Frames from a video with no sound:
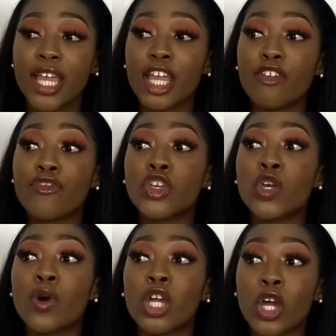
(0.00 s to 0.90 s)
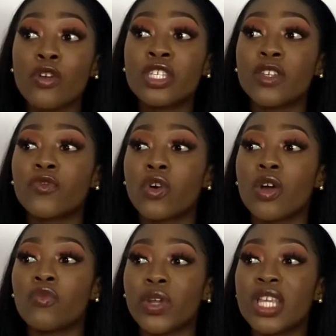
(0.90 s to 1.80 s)
If you were ghosted for
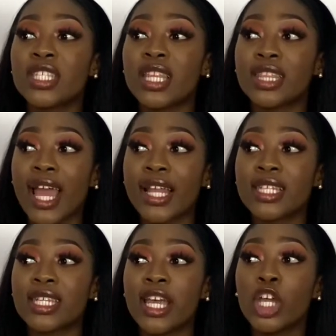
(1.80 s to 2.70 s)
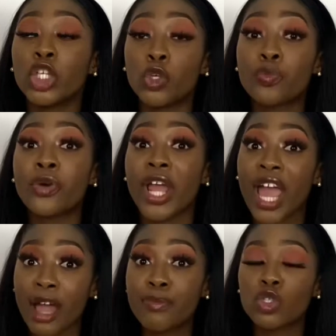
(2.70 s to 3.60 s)
a reason that you
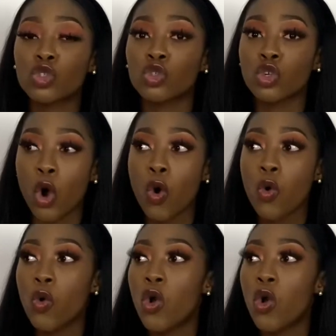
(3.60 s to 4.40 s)
perhaps know,